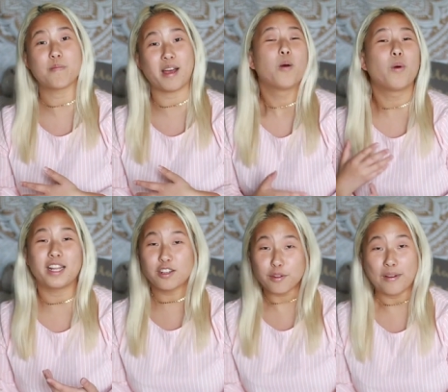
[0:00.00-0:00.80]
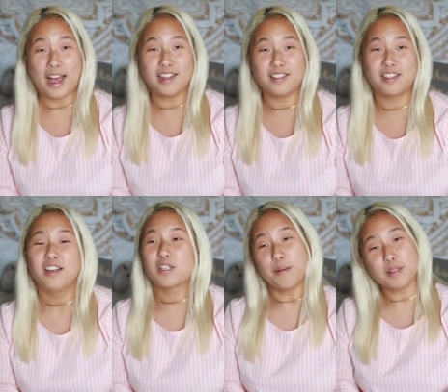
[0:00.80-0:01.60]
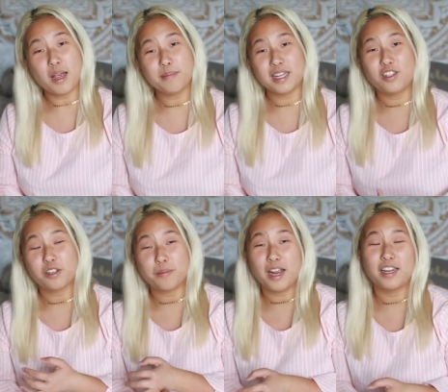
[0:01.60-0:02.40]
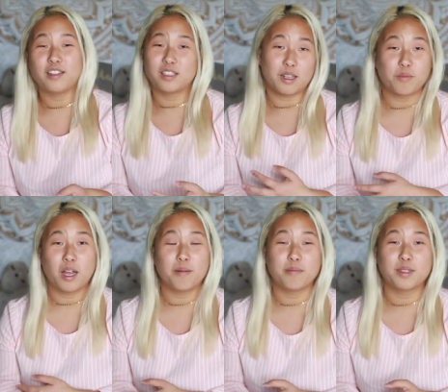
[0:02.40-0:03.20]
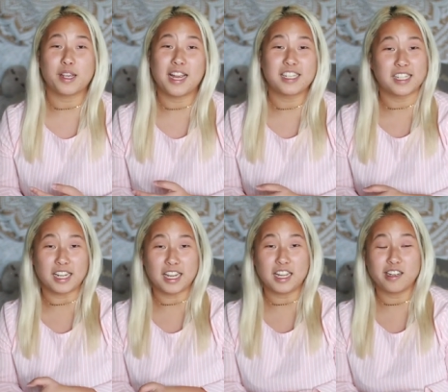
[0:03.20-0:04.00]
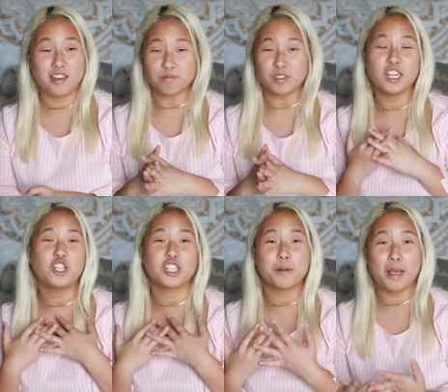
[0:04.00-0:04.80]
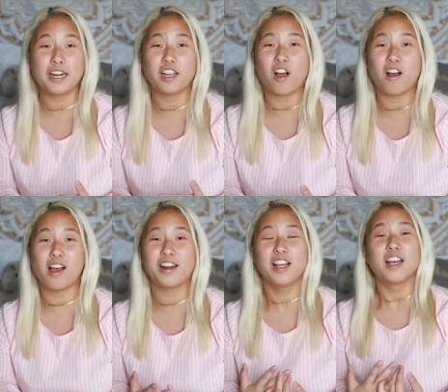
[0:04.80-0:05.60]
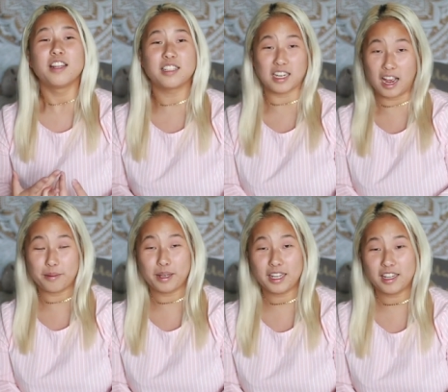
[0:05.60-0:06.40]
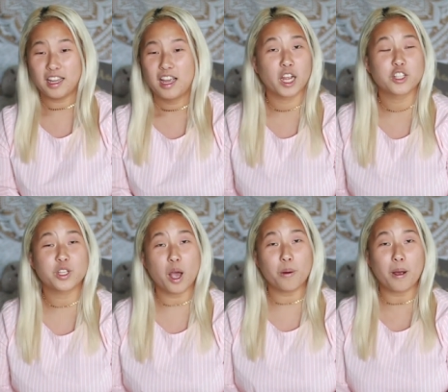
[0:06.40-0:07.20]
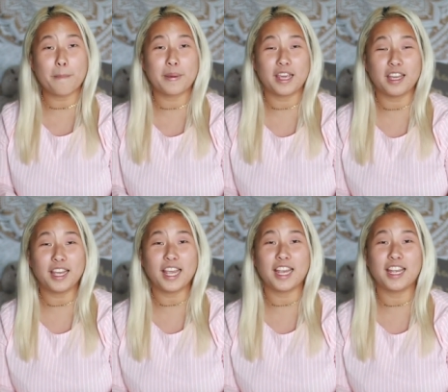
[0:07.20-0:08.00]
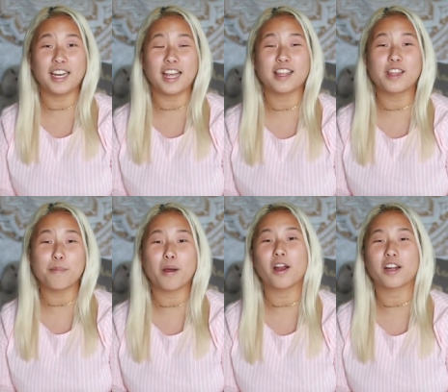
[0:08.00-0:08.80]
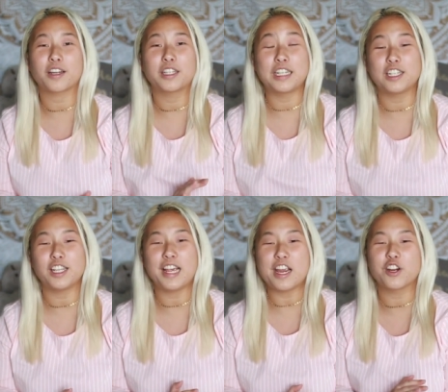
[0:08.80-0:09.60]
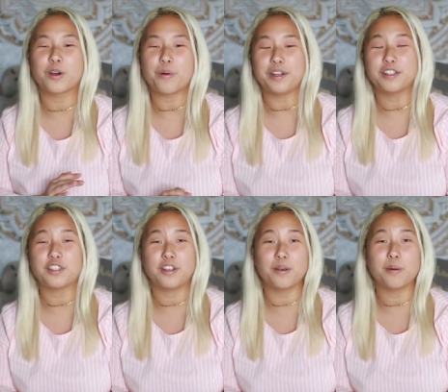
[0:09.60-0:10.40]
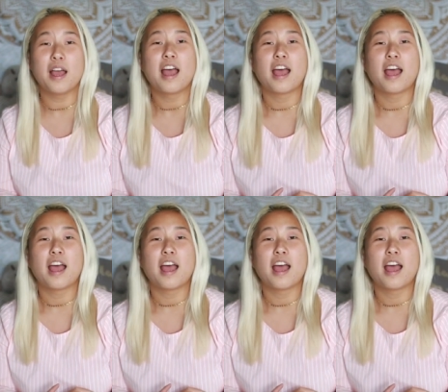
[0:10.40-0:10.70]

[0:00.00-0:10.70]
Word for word: went by way too fast. Sometimes I took mine and then sometimes I didn't just depending on the timing. So being in a theme park, clearly you're going to